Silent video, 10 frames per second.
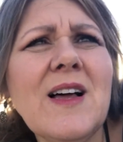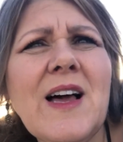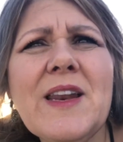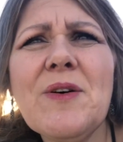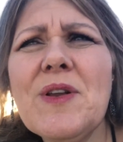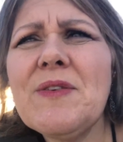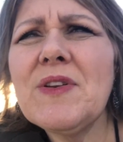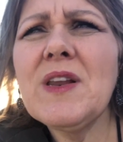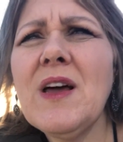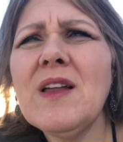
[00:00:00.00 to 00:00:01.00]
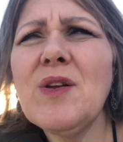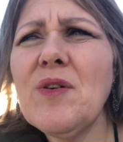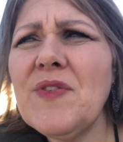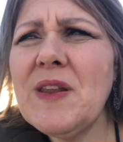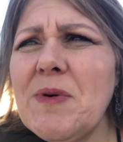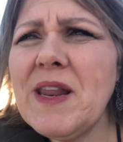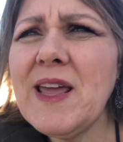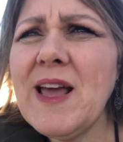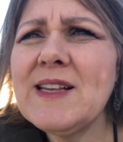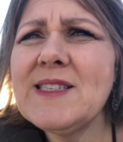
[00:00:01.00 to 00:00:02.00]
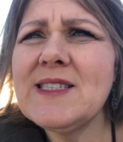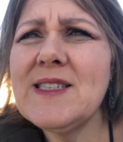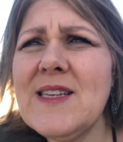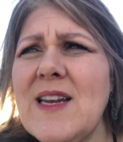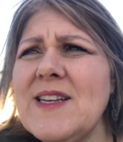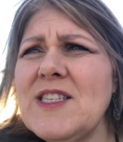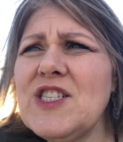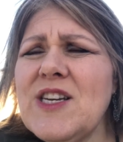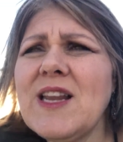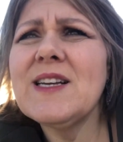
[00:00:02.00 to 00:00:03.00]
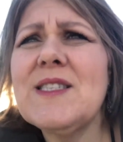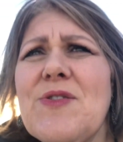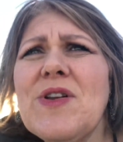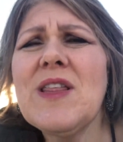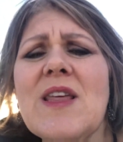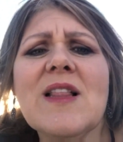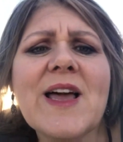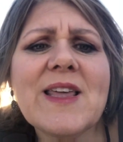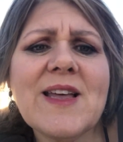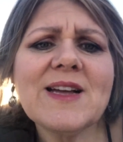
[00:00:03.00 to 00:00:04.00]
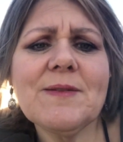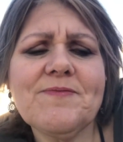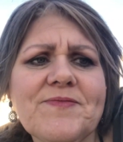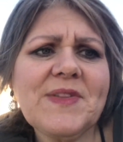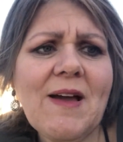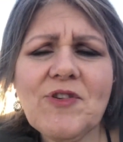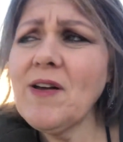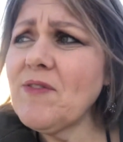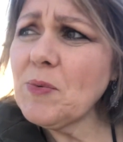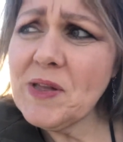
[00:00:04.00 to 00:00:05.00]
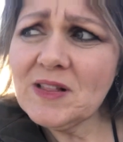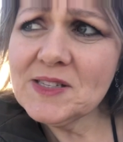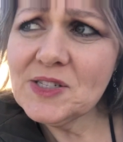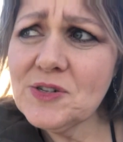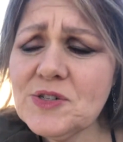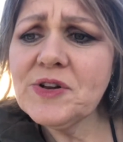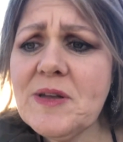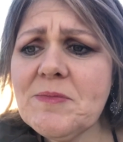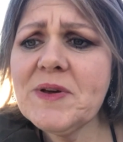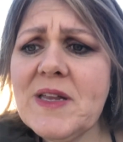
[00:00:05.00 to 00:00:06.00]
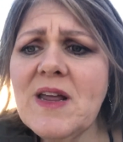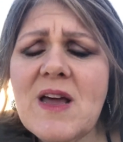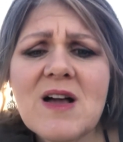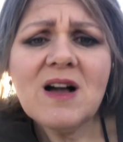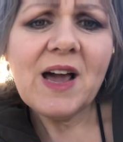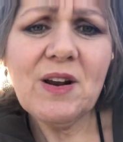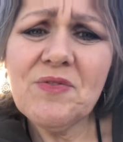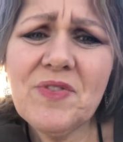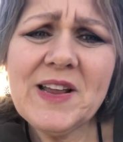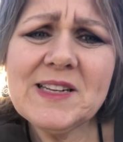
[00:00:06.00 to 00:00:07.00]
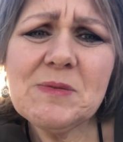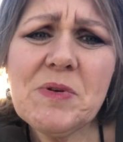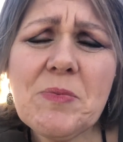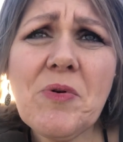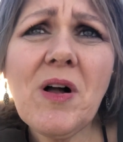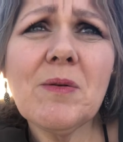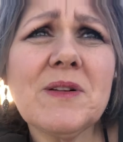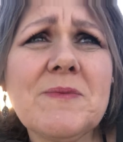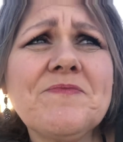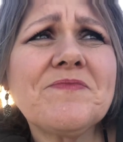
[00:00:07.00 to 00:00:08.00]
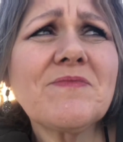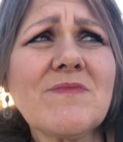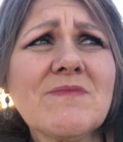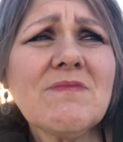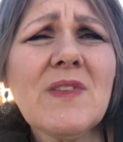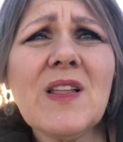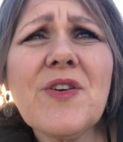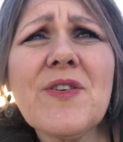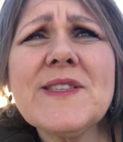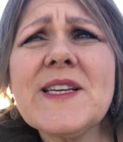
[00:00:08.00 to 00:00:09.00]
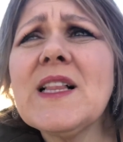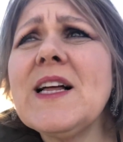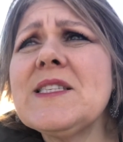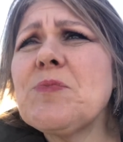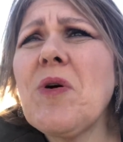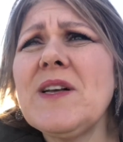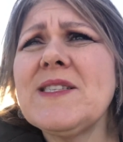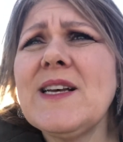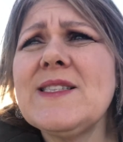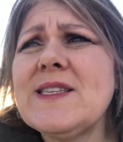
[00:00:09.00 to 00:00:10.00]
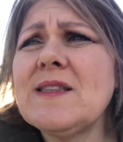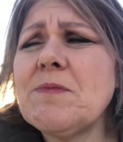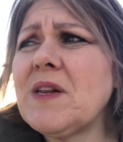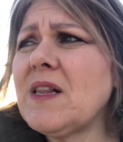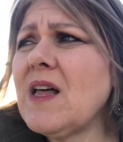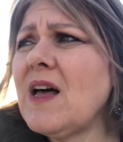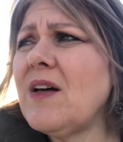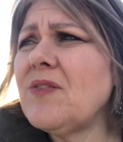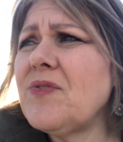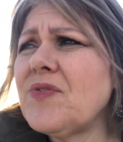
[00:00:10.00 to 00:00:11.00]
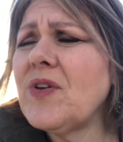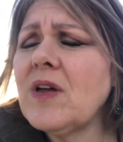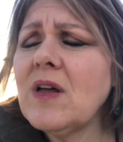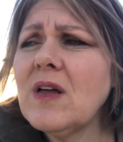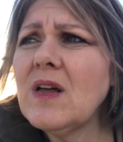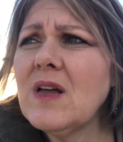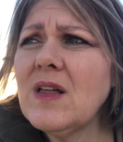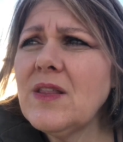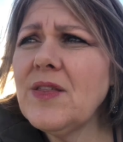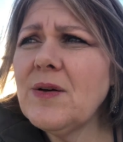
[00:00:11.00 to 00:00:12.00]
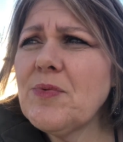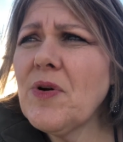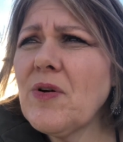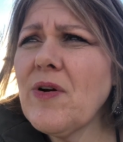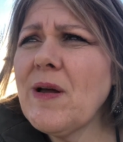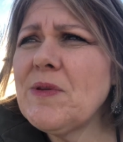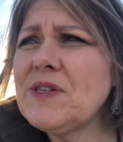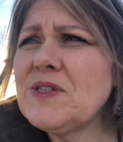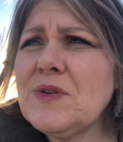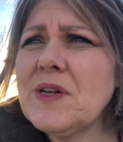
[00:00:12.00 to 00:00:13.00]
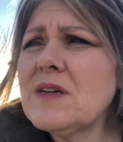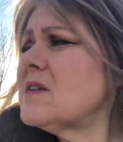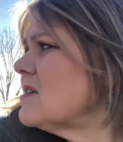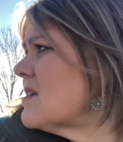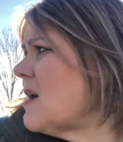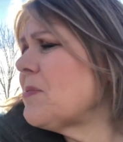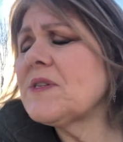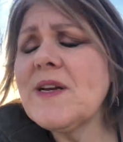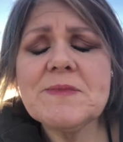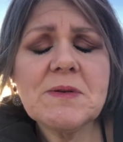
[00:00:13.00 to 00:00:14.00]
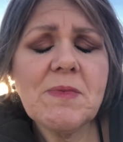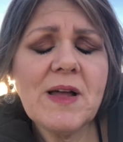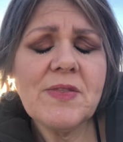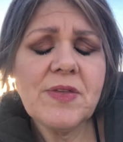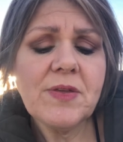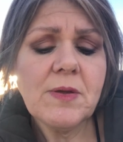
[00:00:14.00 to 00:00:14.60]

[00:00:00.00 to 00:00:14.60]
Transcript: I don't even know if anybody has done Isagenix or anything like that after having weight loss surgery, but I don't find it to be a problem. There is a cleanse process in the middle of the program. You do it a couple times a month,